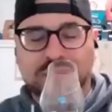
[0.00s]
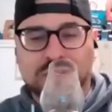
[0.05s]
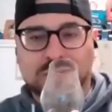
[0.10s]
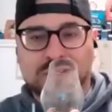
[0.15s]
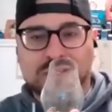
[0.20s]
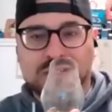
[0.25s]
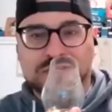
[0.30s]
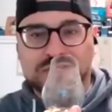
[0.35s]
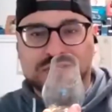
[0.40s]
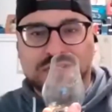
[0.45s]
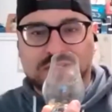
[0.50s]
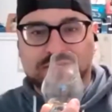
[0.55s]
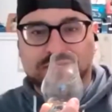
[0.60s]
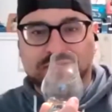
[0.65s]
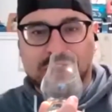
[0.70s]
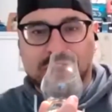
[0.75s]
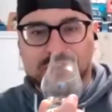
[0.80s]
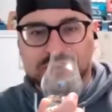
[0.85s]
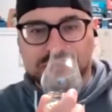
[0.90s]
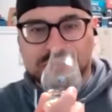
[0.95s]
little bit of
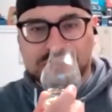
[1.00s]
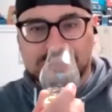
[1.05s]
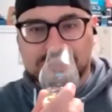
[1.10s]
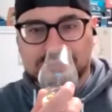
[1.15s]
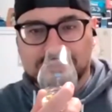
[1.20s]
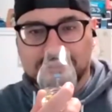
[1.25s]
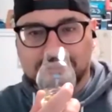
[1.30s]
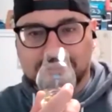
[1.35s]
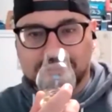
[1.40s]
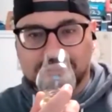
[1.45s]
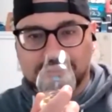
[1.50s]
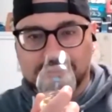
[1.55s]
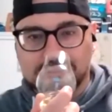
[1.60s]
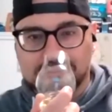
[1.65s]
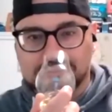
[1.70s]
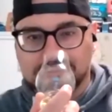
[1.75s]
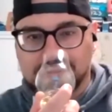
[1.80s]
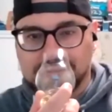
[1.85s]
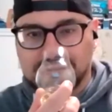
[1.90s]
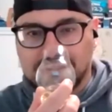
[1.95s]
sunflower seeds on the
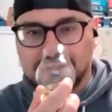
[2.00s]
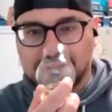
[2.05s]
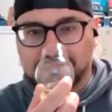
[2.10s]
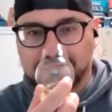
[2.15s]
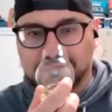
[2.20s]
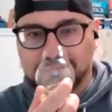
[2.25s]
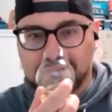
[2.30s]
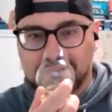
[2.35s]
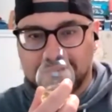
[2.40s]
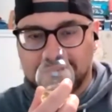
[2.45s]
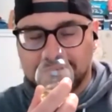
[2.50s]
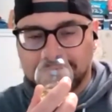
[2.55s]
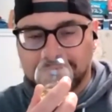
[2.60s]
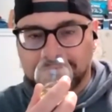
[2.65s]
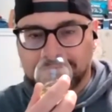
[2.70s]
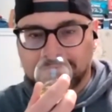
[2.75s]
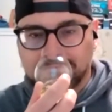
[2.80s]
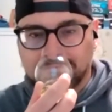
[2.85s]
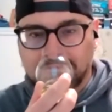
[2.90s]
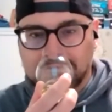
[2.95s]
nose right now for me.
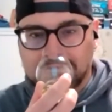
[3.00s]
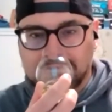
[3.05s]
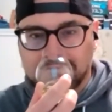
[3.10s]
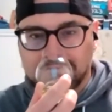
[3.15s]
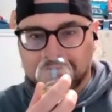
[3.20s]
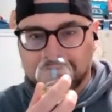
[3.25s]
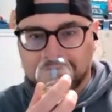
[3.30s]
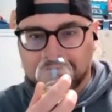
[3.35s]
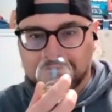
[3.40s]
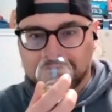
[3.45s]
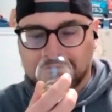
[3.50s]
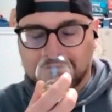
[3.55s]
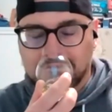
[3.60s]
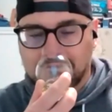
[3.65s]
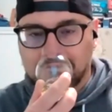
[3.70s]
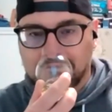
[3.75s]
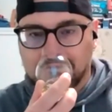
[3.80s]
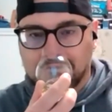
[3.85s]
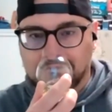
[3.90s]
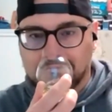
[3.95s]
Like you've just
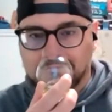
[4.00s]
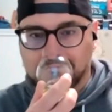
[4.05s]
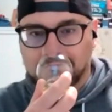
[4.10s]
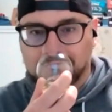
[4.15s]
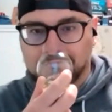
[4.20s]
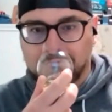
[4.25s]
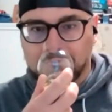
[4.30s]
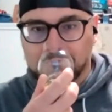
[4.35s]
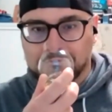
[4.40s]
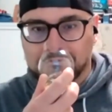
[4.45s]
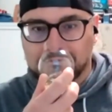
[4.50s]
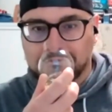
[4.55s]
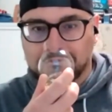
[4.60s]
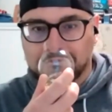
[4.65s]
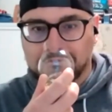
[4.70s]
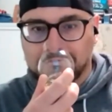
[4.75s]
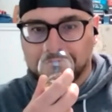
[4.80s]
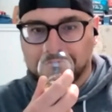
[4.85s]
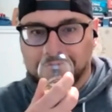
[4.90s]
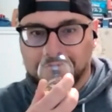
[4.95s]
uh, roasted
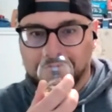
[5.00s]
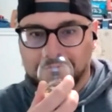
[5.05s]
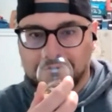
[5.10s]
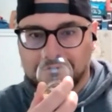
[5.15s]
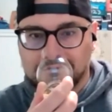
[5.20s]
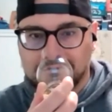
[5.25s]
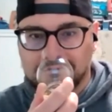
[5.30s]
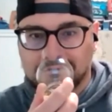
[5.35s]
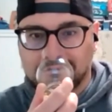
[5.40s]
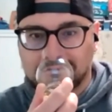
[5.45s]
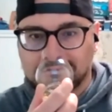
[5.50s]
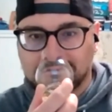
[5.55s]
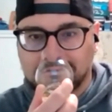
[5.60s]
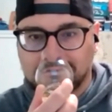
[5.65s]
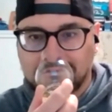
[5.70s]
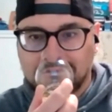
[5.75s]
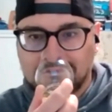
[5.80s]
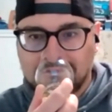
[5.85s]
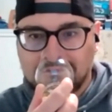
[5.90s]
them with a bit of salt.